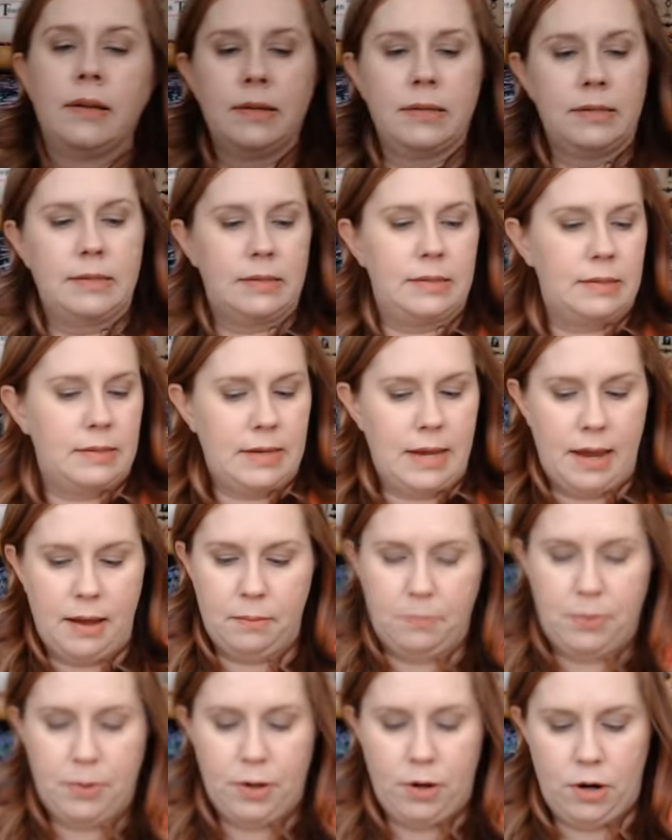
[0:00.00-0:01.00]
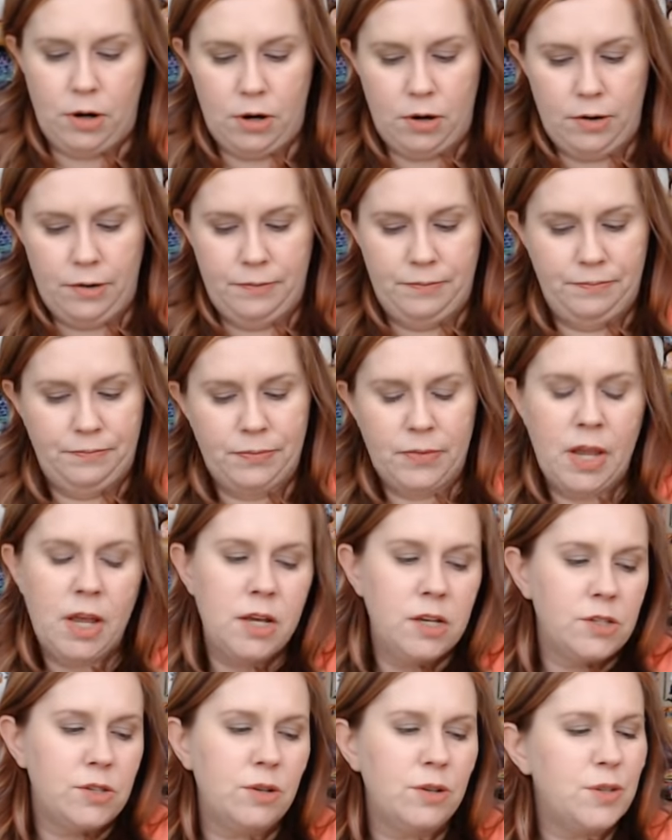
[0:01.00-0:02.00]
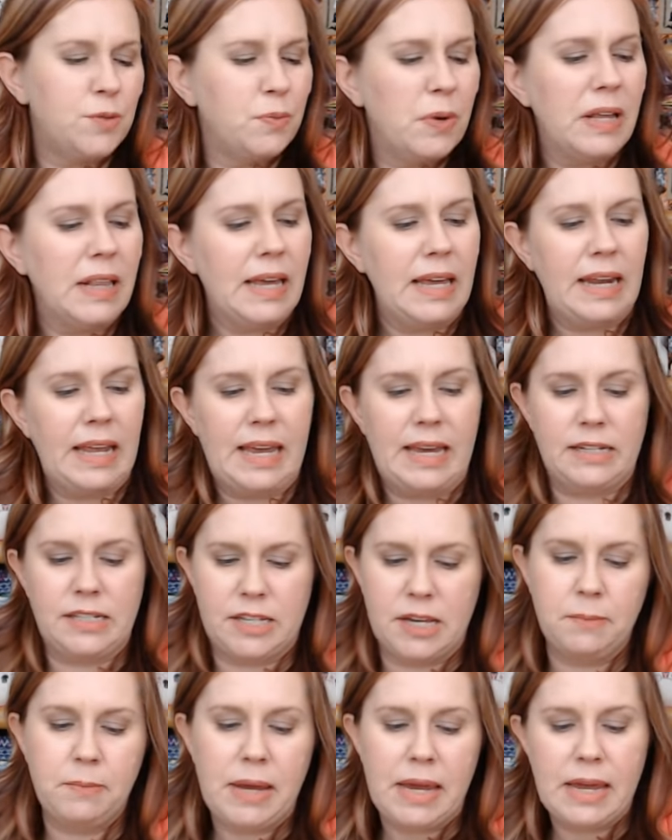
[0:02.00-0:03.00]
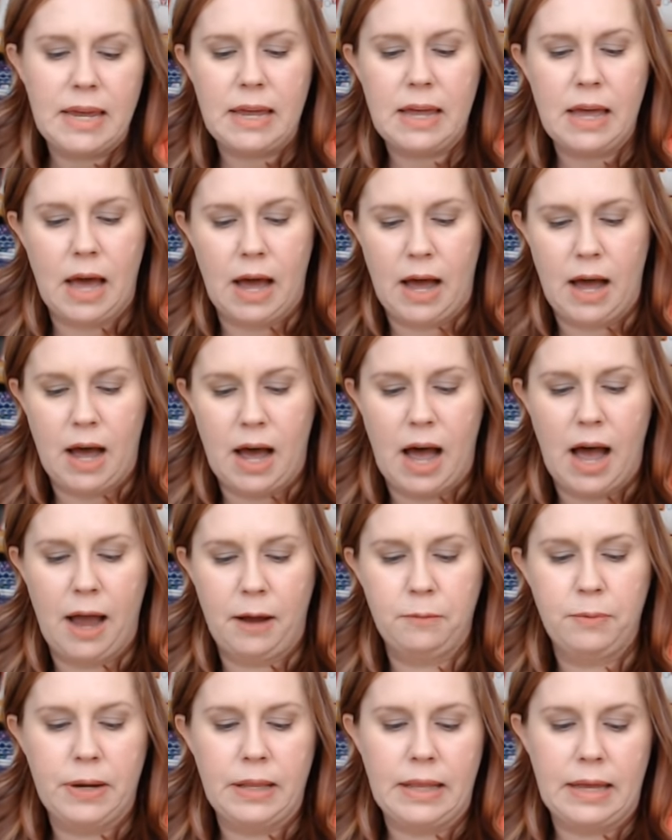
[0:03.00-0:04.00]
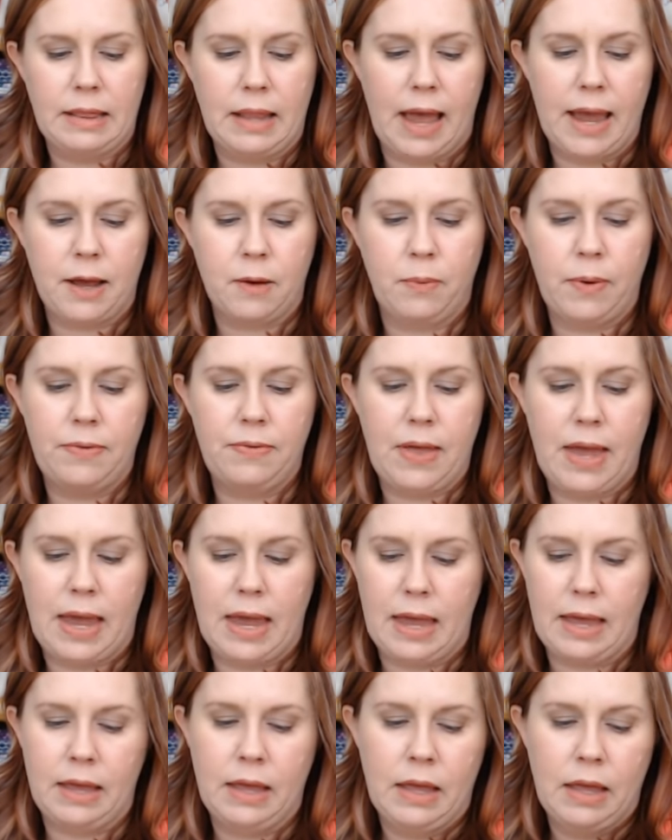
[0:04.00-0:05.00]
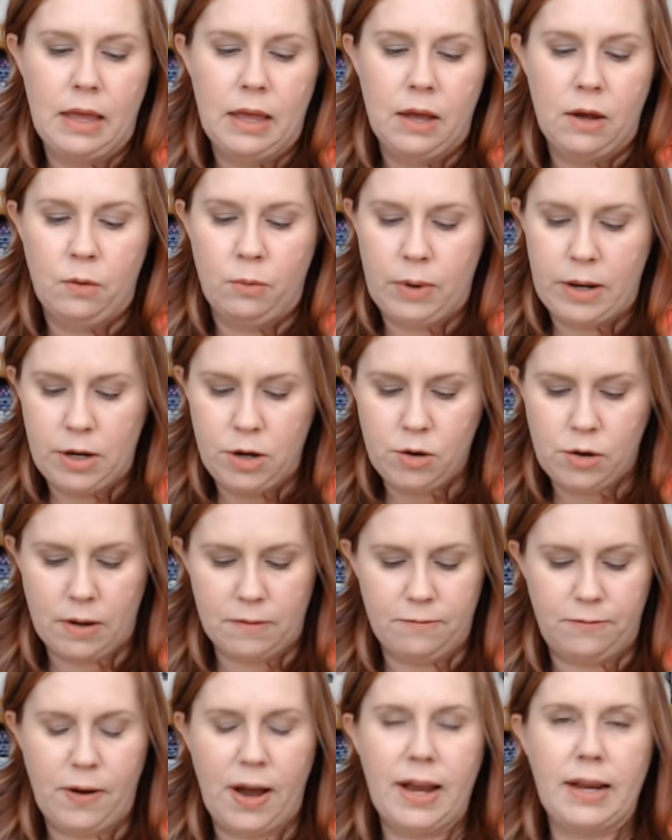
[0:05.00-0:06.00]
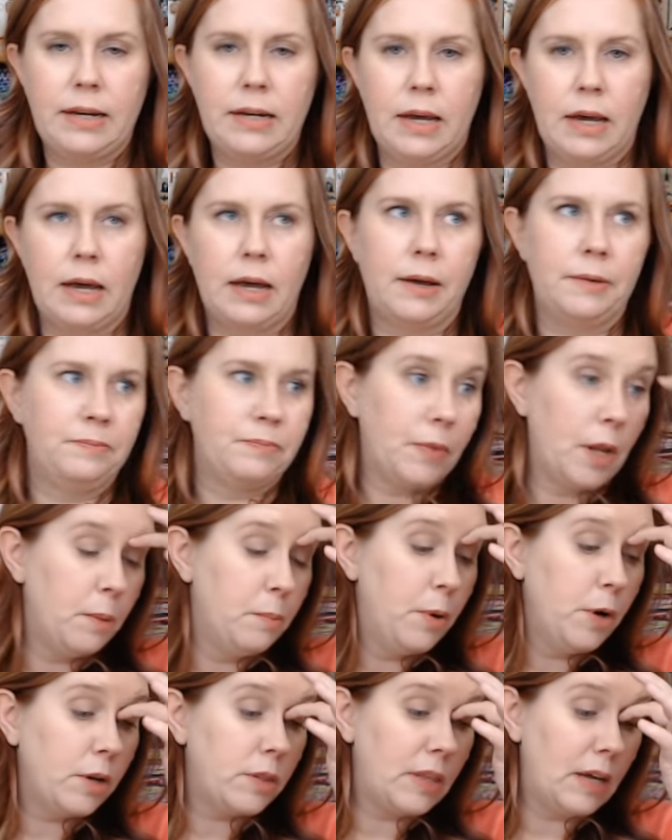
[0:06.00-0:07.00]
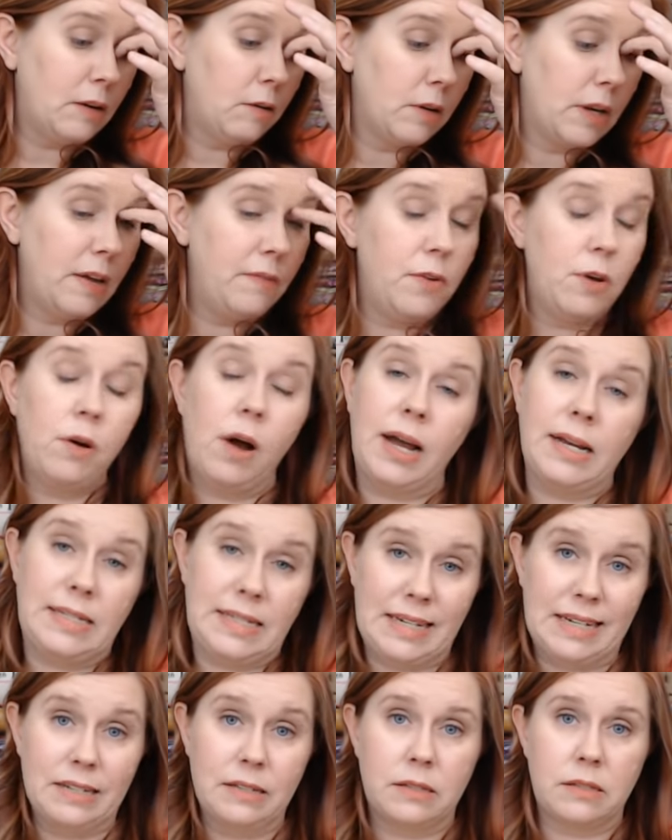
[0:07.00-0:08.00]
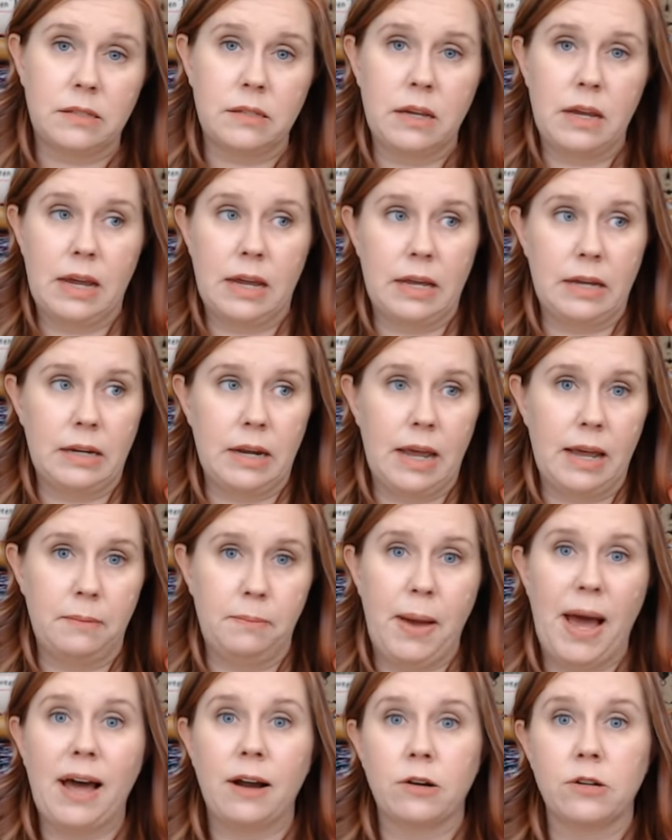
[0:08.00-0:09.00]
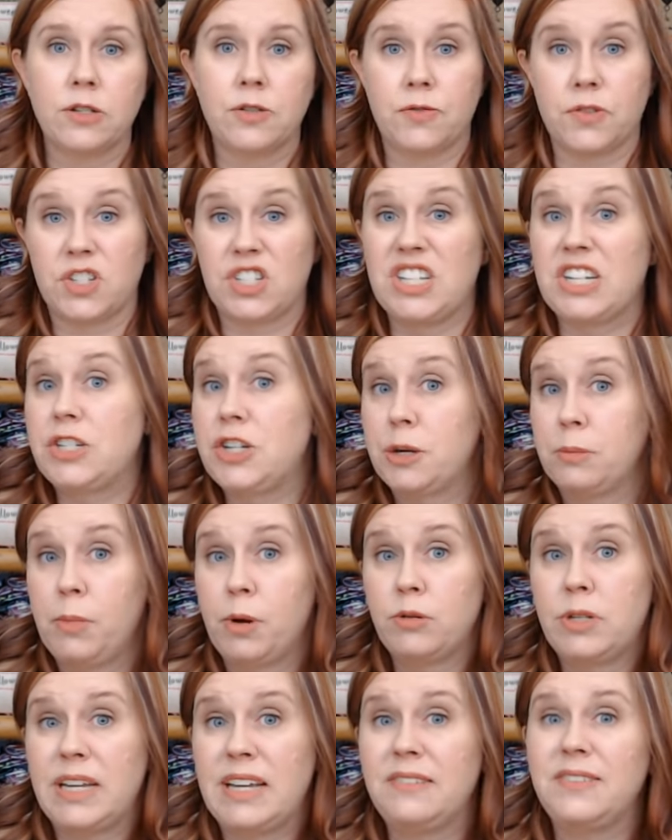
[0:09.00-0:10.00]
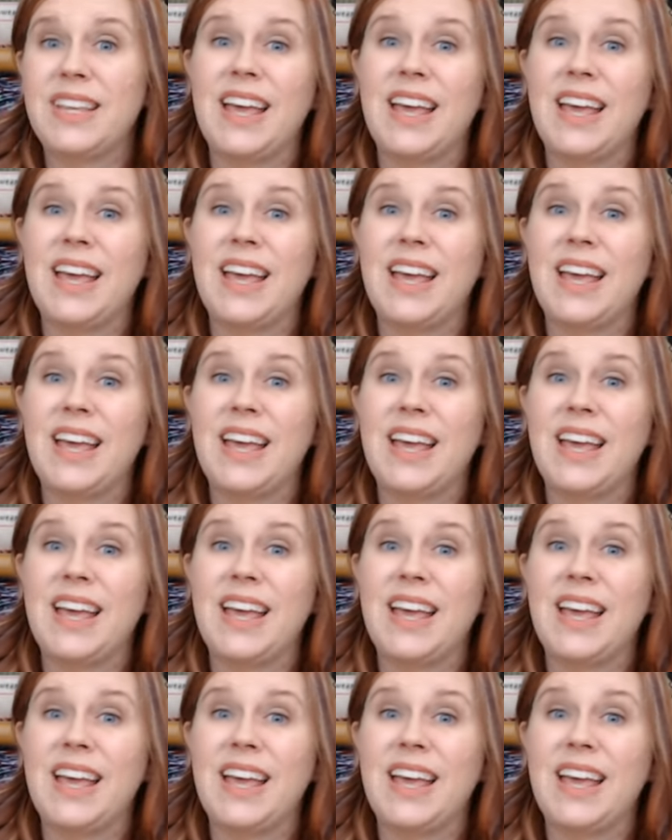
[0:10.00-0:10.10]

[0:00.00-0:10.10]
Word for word: sampler. So it's really neat. To me, uh, I really like when they, when you can find a, a book that'll give you ideas and, and patterns for stitching motifs